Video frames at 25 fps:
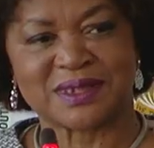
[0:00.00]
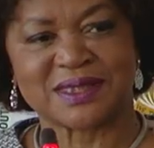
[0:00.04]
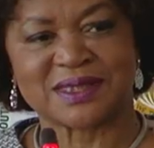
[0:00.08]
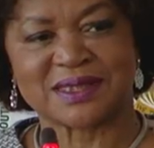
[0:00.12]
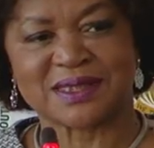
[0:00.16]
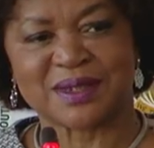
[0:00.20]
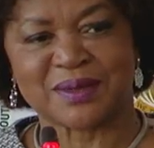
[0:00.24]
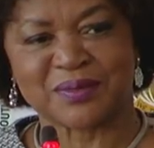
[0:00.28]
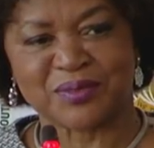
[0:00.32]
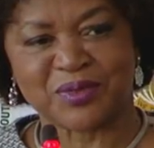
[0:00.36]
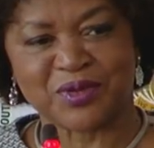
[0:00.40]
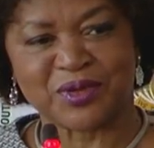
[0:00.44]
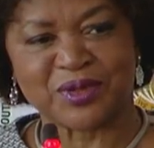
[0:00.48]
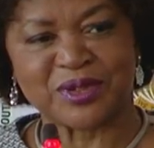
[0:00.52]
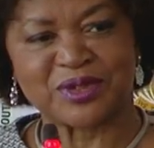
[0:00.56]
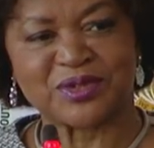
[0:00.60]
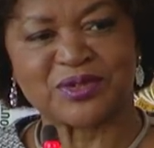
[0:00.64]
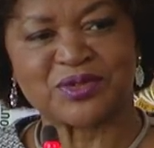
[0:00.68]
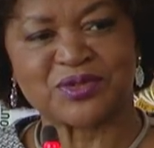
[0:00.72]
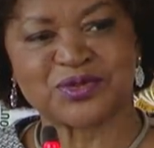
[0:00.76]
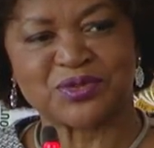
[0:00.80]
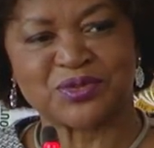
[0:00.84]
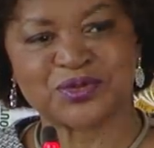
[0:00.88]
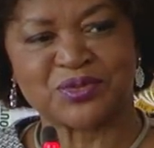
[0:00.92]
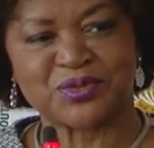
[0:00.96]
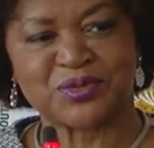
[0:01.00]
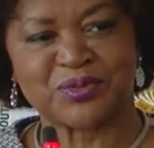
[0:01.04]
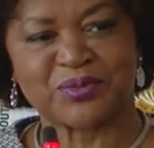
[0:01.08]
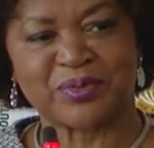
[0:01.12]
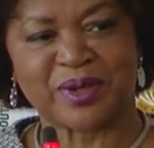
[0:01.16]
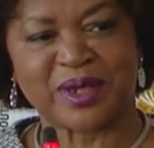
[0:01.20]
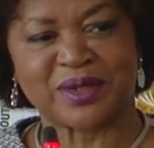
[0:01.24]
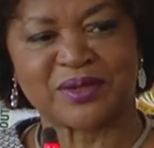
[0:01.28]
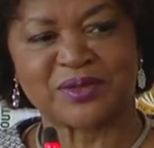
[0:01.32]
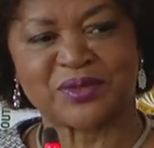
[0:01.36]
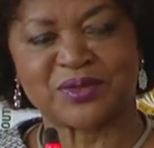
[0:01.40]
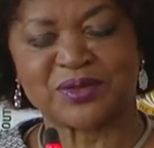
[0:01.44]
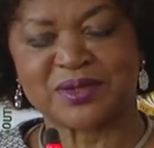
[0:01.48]
disappoint you
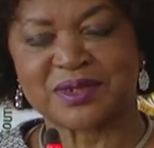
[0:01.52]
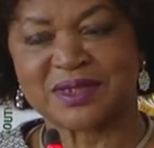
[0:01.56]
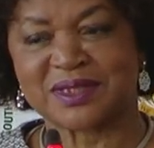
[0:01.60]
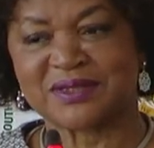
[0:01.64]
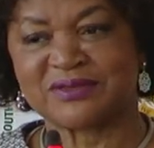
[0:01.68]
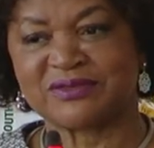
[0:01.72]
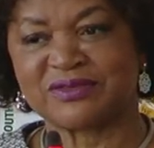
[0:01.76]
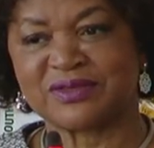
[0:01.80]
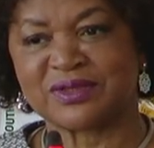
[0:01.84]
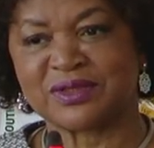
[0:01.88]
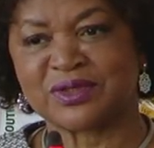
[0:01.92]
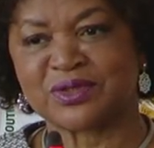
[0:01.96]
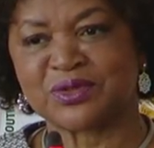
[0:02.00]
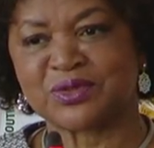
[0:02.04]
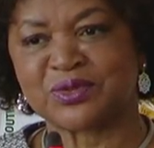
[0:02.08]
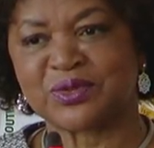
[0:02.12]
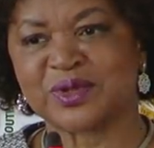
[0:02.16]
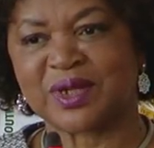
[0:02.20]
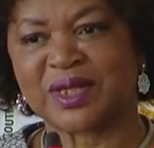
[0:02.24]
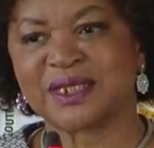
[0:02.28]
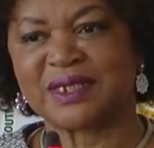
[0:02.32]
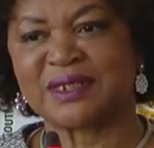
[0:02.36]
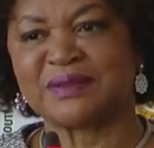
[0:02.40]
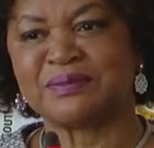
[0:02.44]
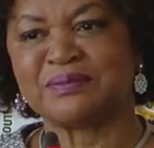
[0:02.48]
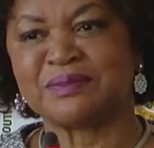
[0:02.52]
by not giving you an